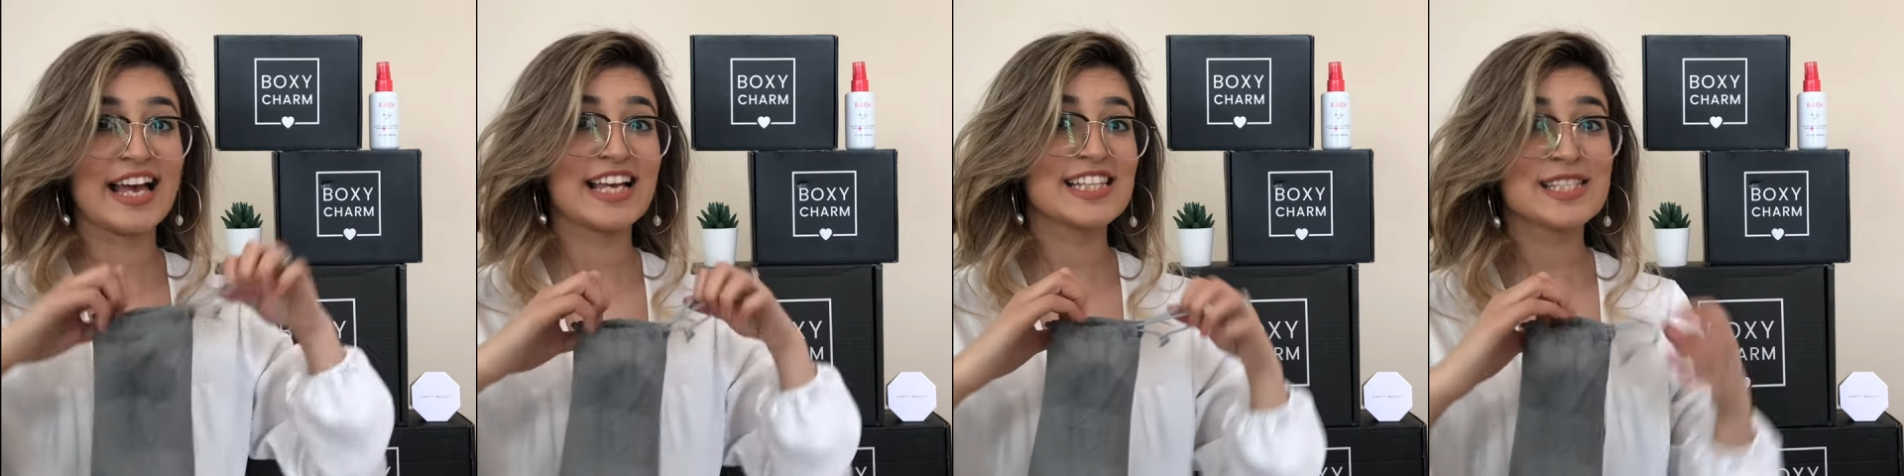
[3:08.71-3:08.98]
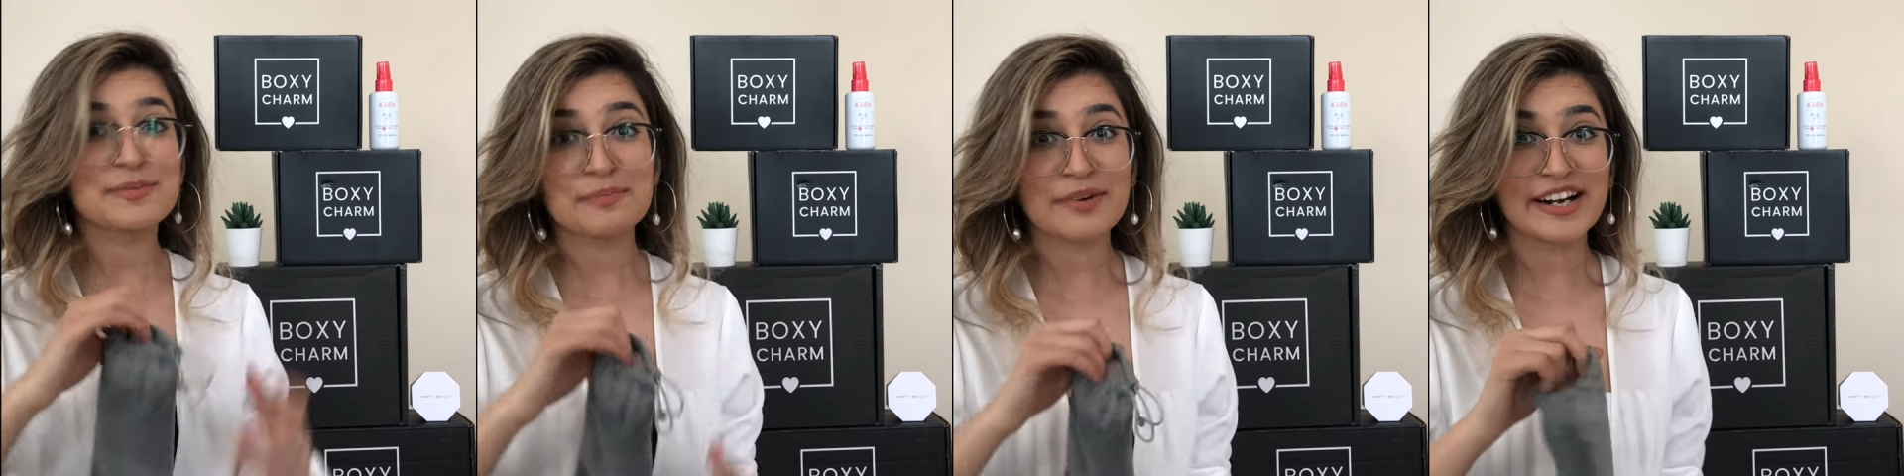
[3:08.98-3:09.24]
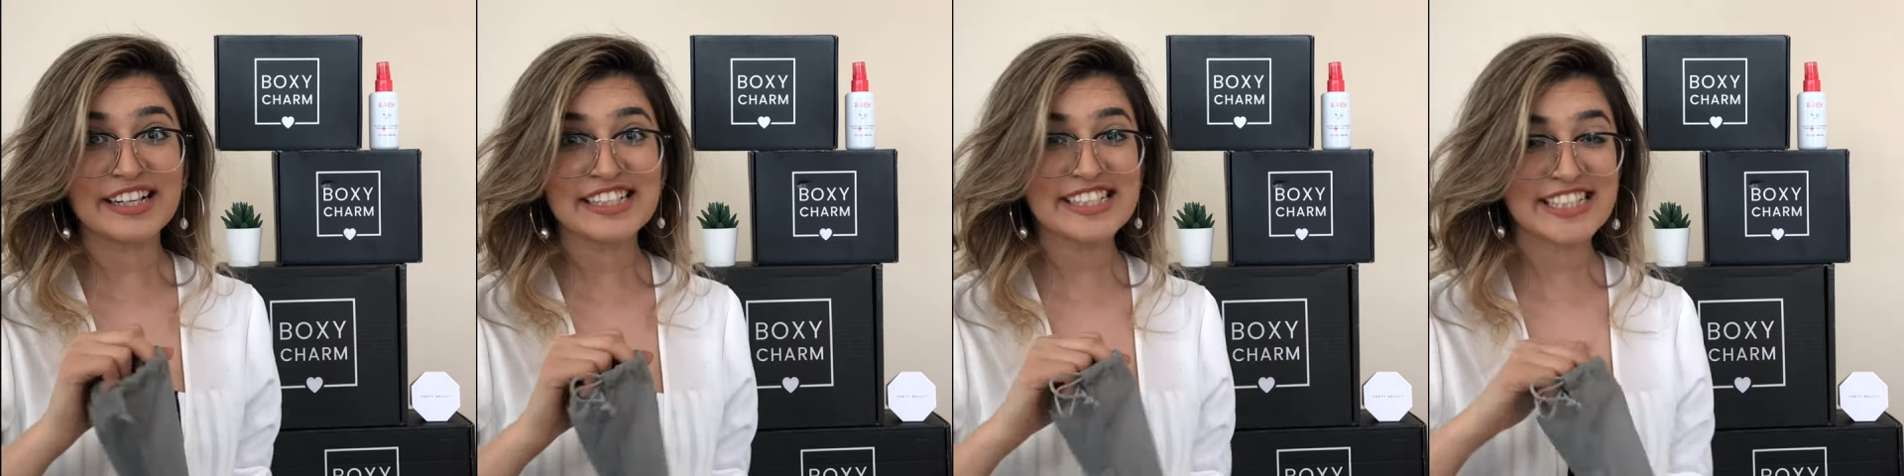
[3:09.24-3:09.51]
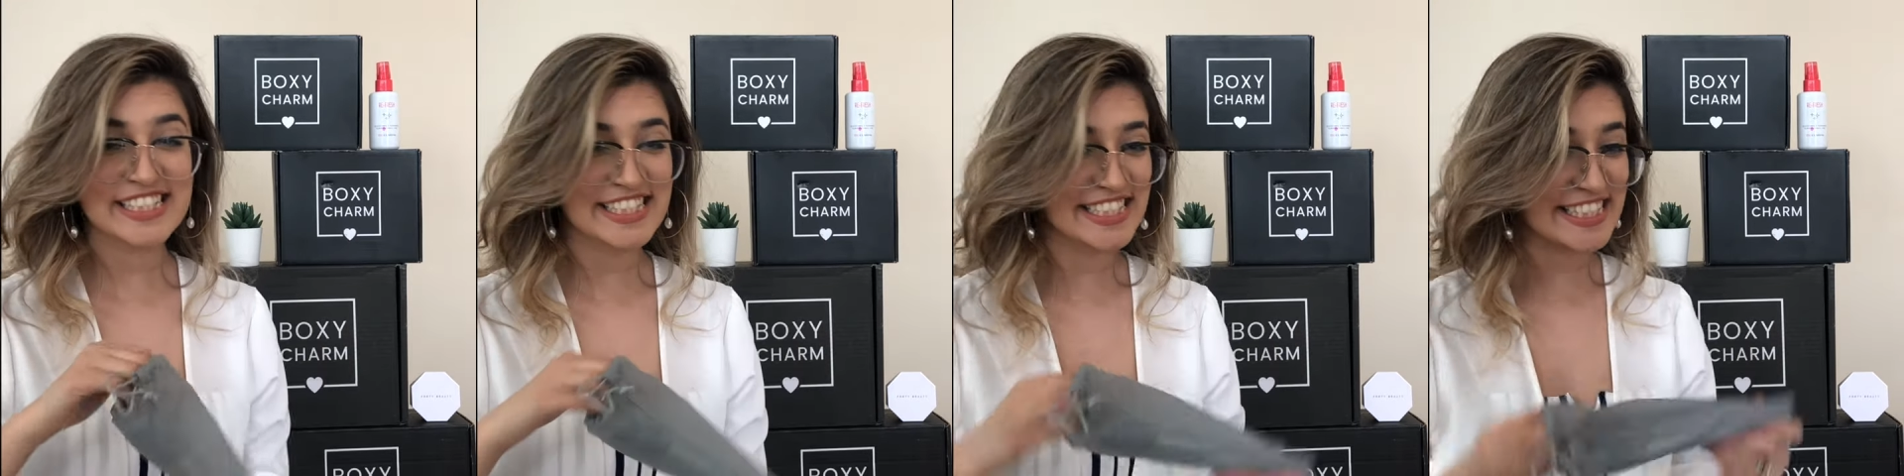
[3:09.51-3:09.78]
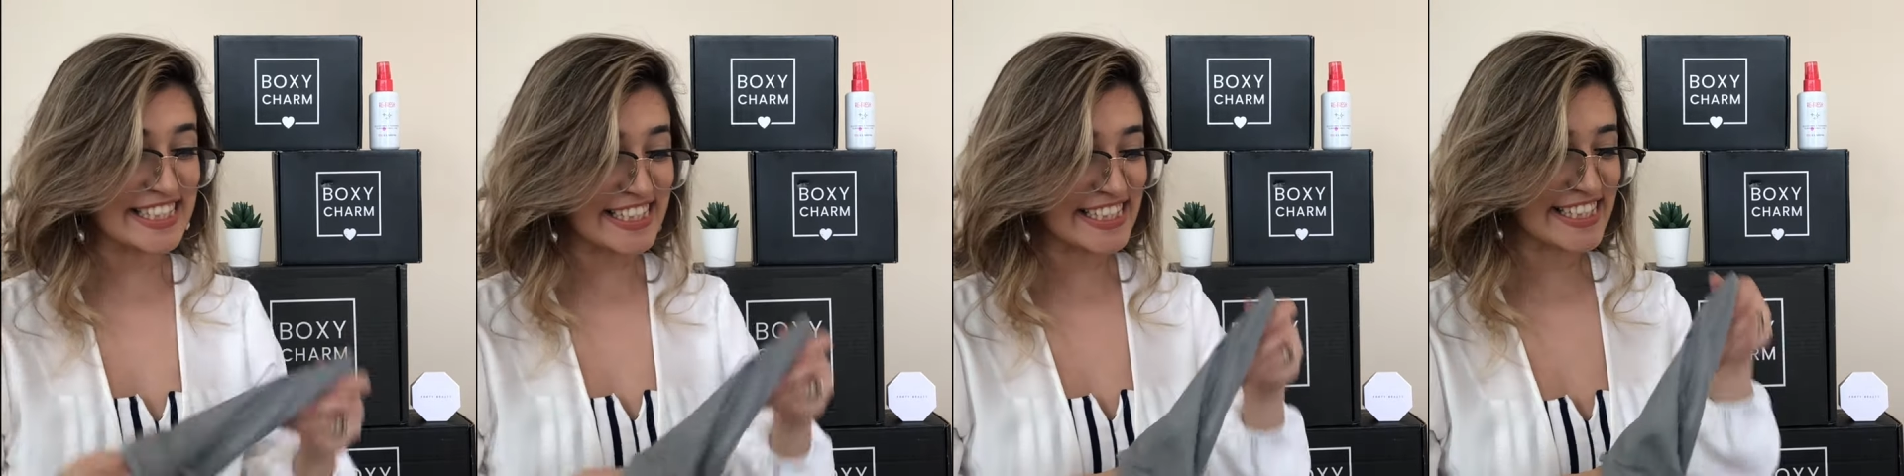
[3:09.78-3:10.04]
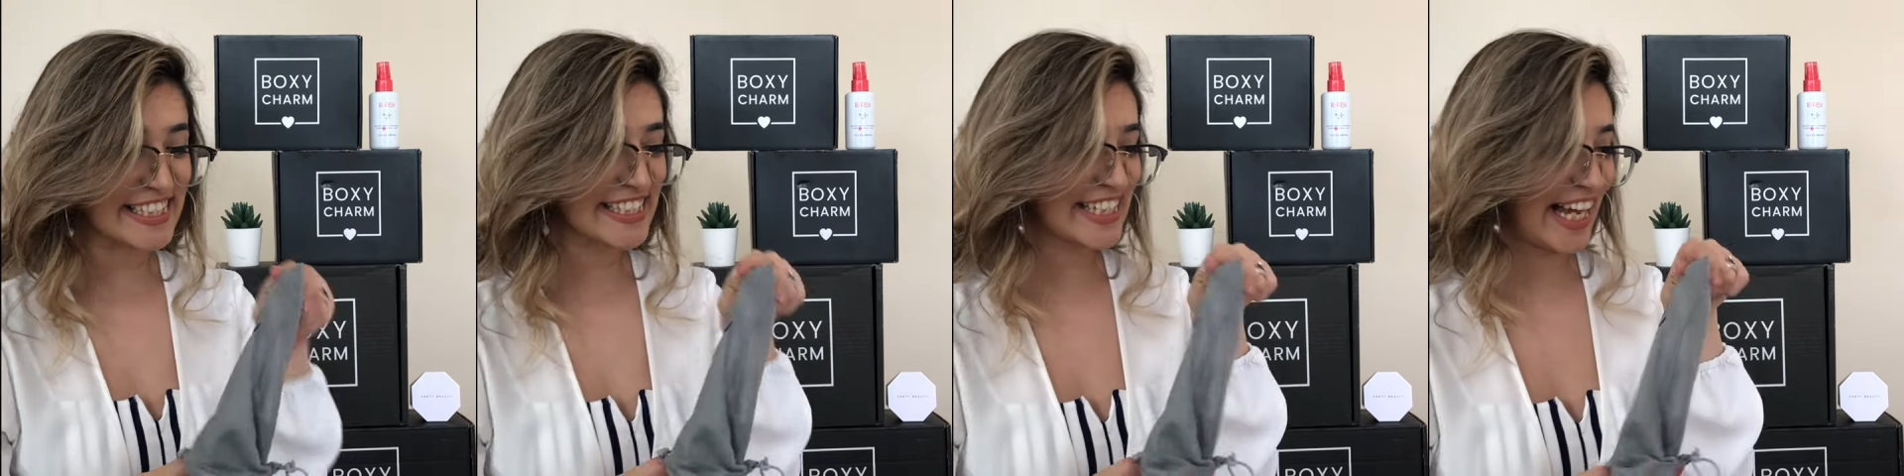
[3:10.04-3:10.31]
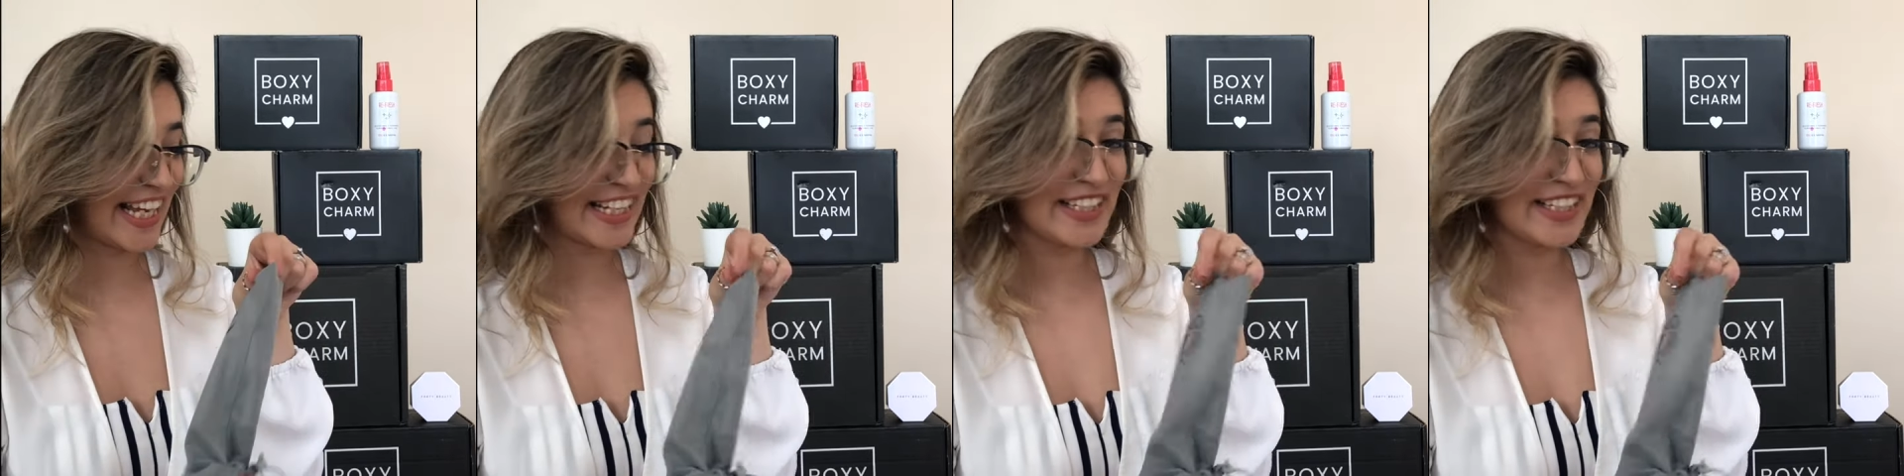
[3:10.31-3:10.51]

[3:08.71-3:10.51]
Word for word: It's brushes. I